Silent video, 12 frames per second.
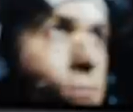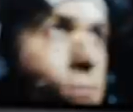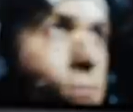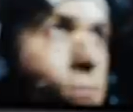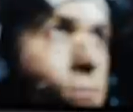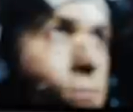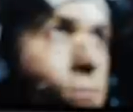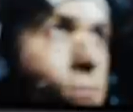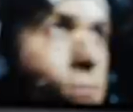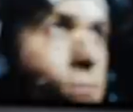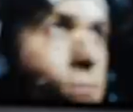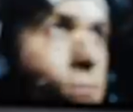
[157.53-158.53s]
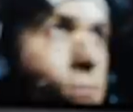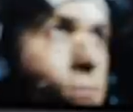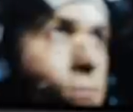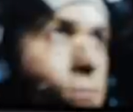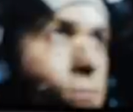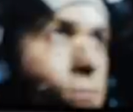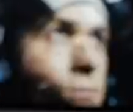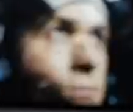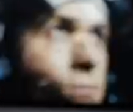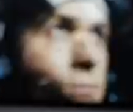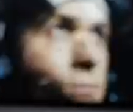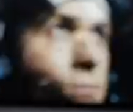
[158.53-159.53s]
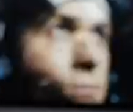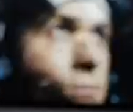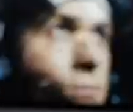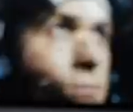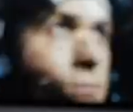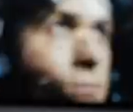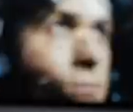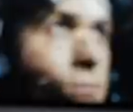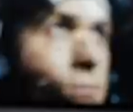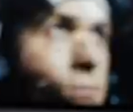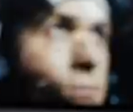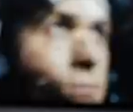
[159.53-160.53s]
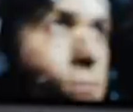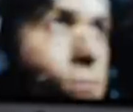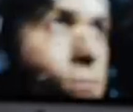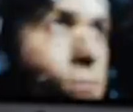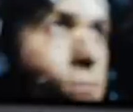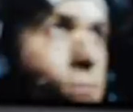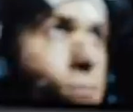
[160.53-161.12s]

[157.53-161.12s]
No words are spoken by the person on screen.